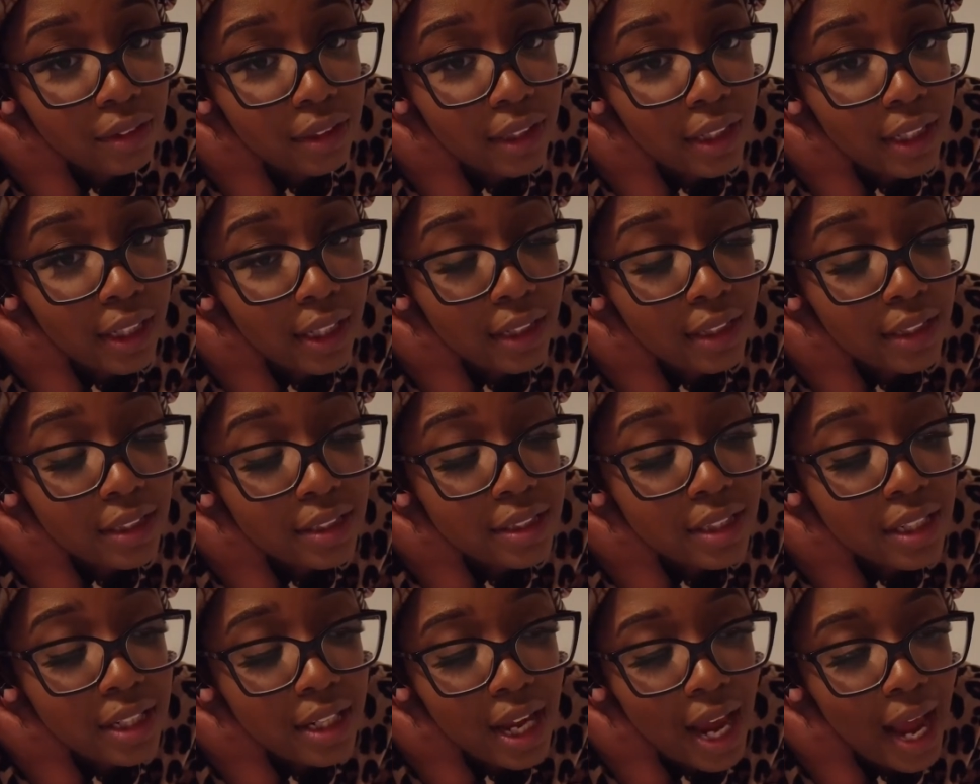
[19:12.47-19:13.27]
in the
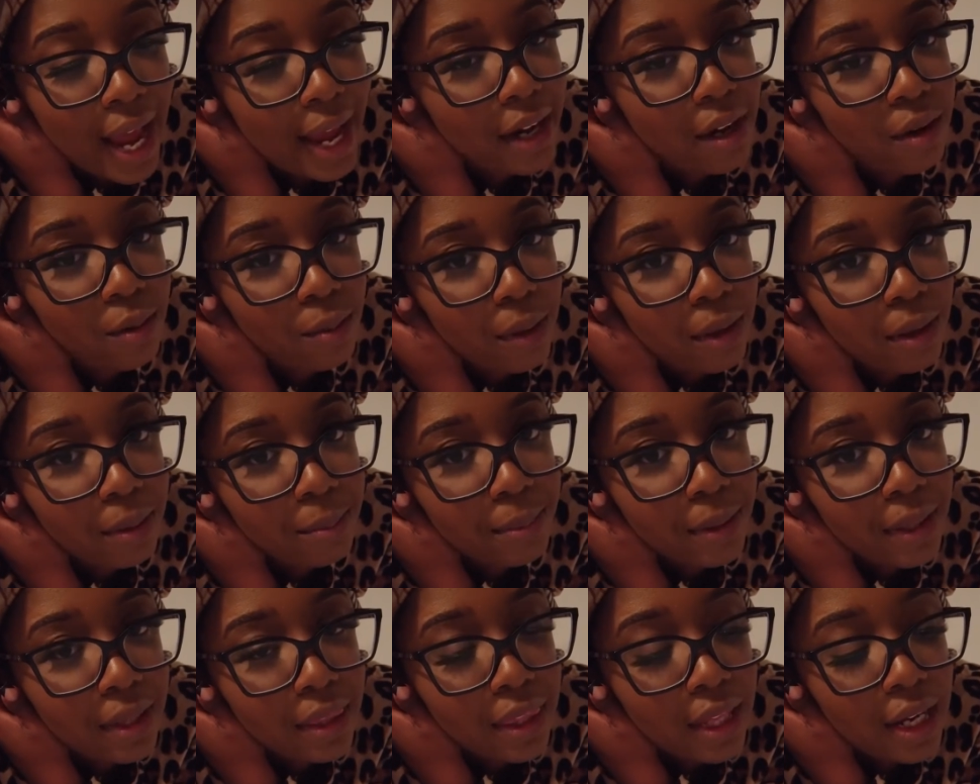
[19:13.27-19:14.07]
city, I don't want to
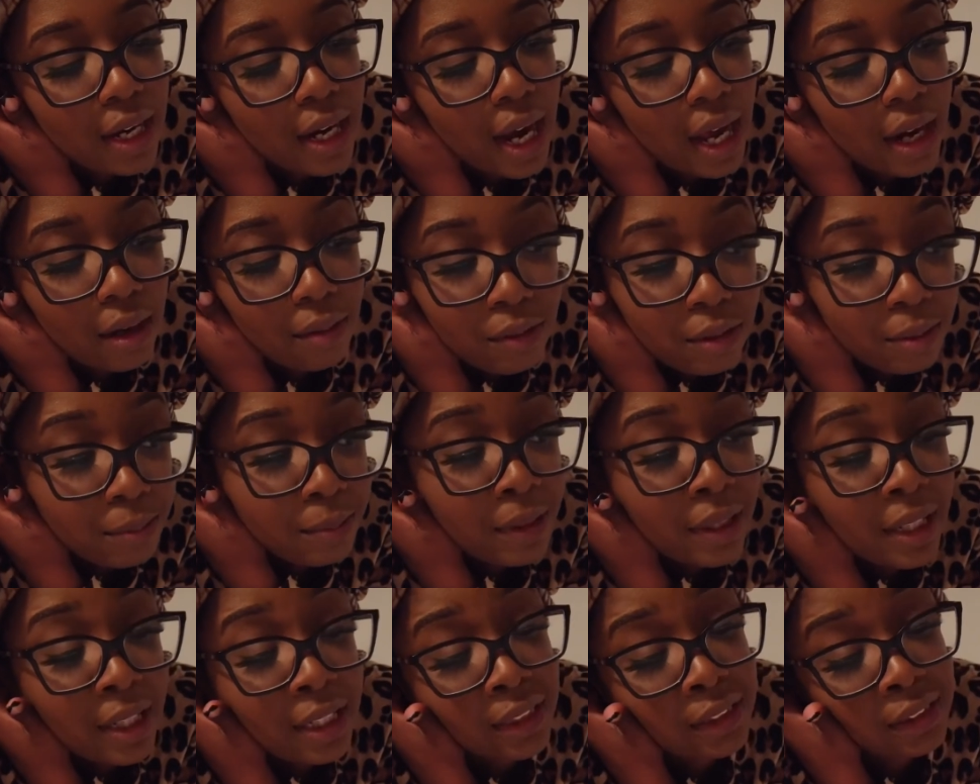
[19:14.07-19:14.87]
be there. I don't want to
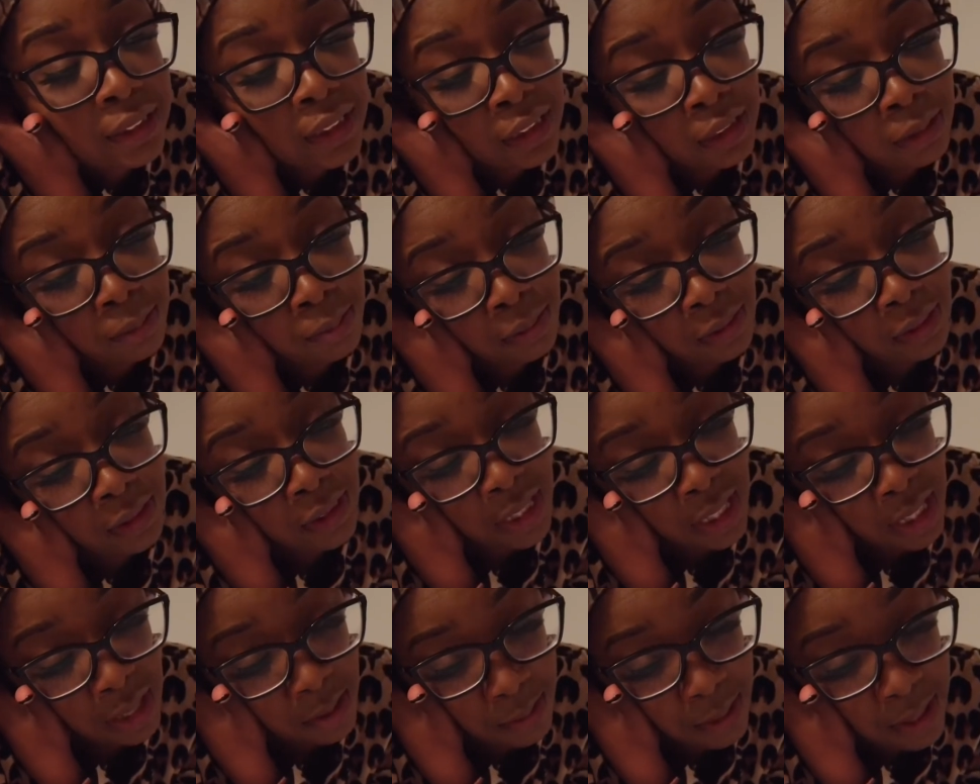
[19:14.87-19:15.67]
be accessible to
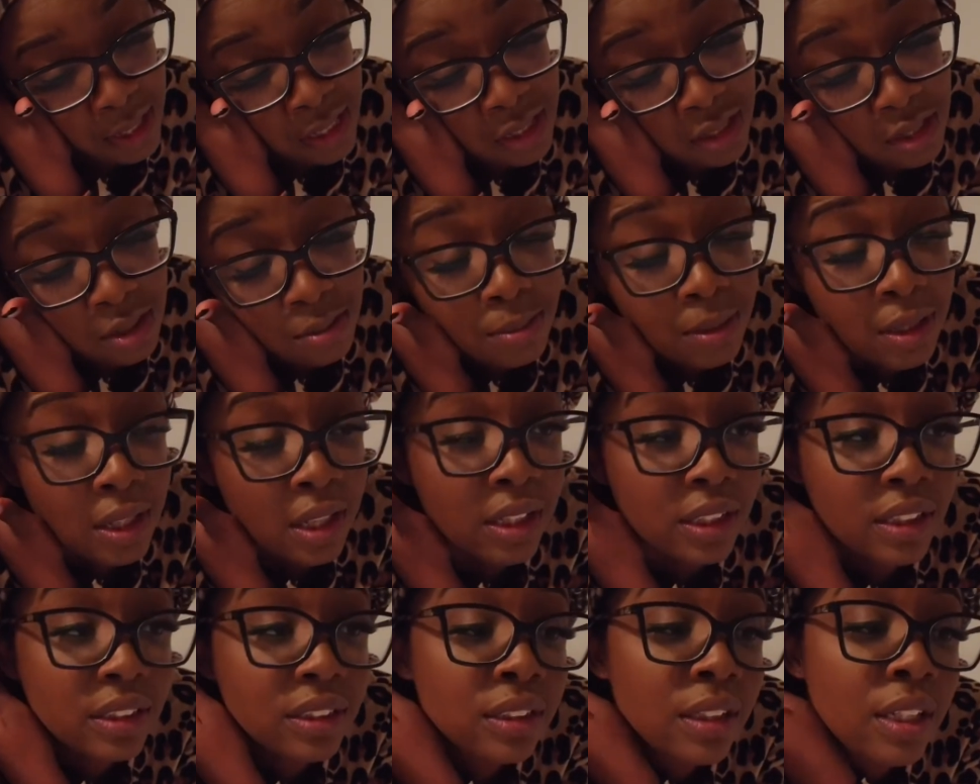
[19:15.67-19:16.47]
anybody, to be
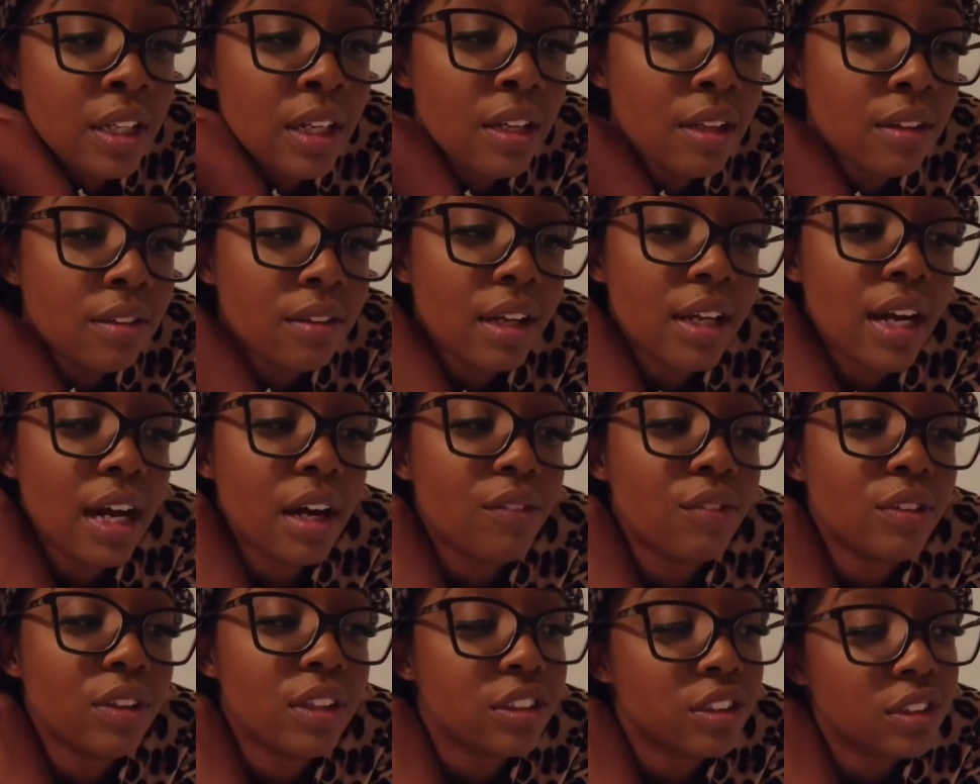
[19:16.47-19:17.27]
honest. Like, I
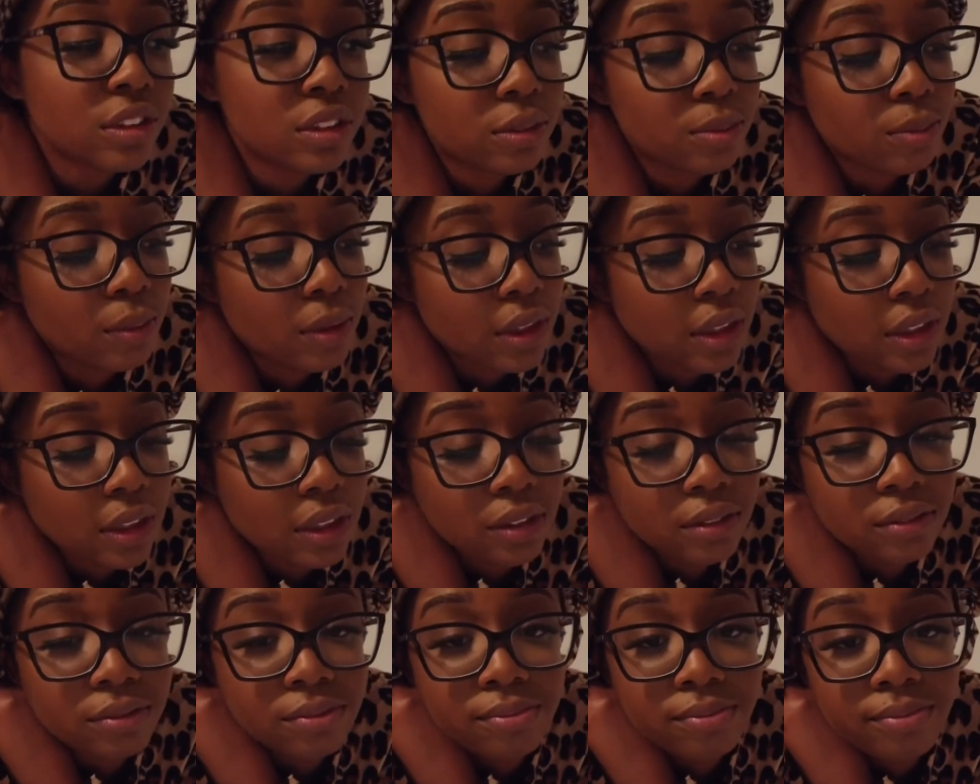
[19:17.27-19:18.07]
really just want
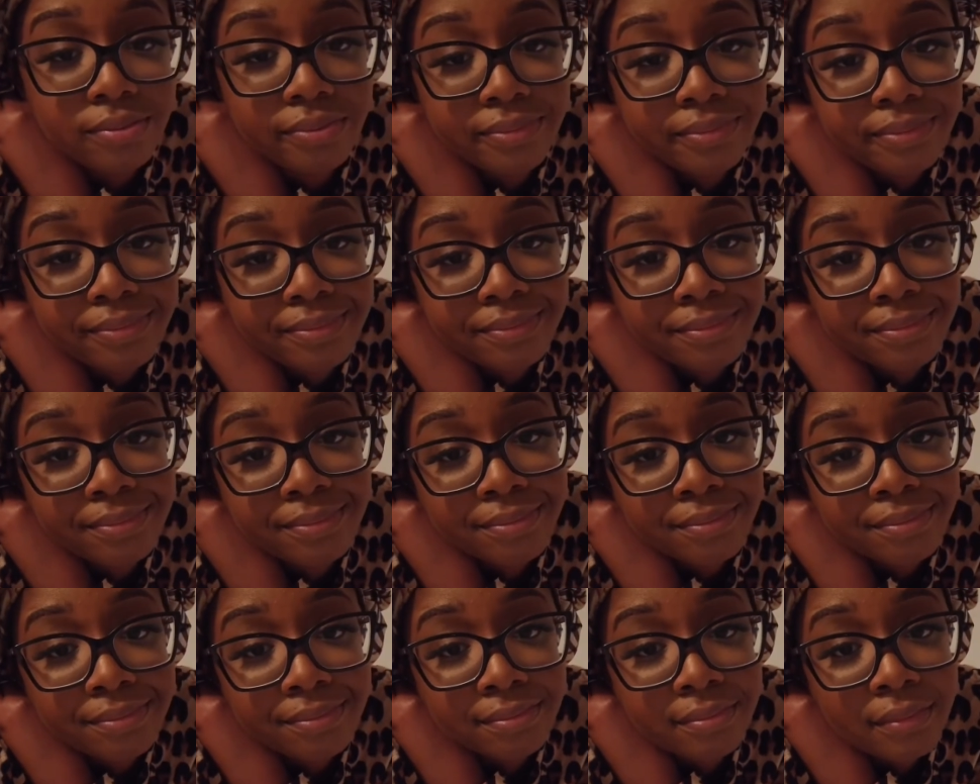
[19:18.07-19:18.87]

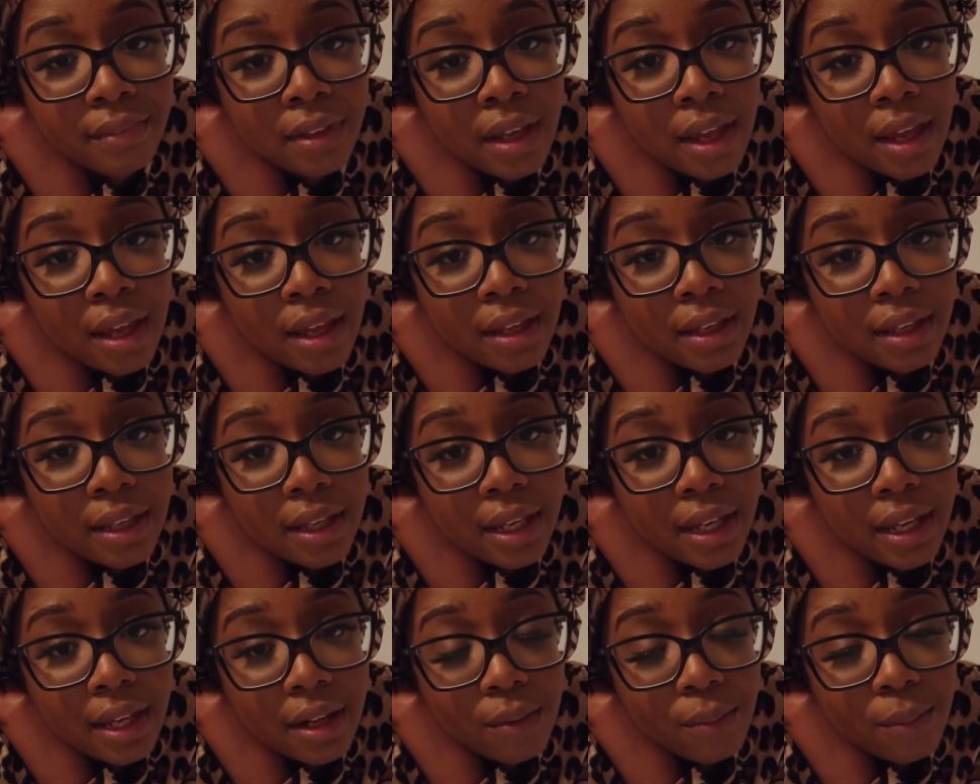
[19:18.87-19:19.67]
to
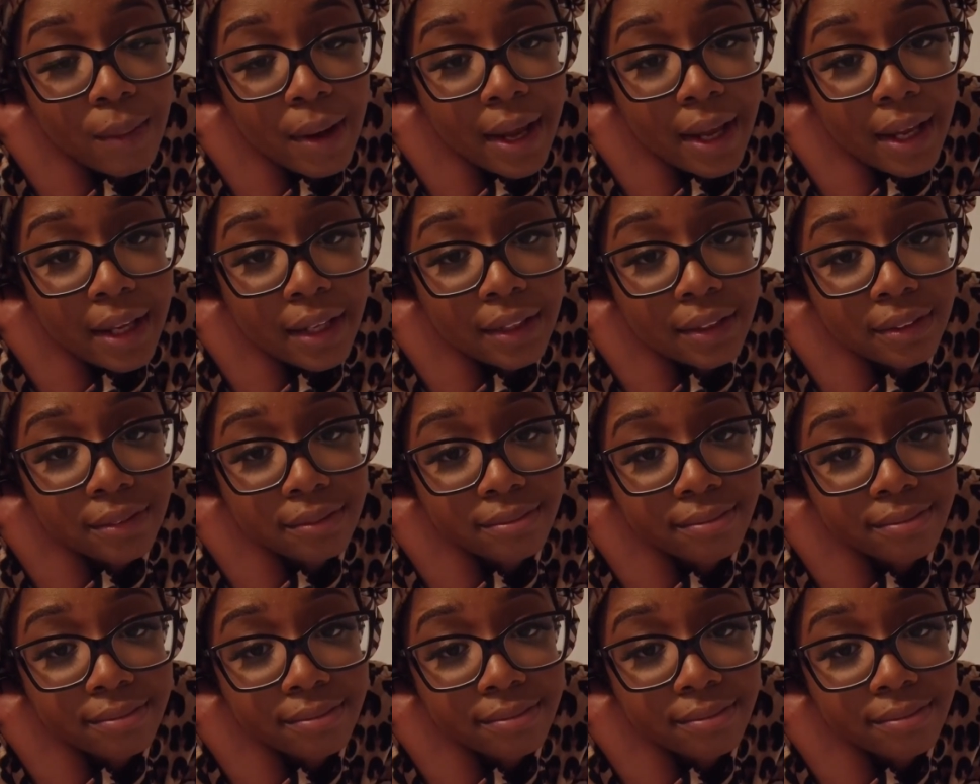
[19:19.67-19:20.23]
get away,